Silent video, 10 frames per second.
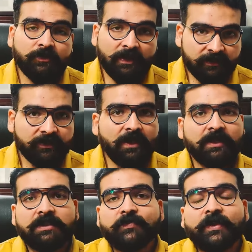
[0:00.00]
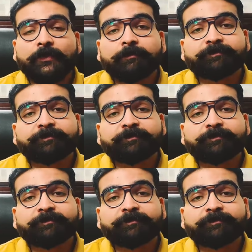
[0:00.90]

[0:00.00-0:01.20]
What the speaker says: So let's start this video.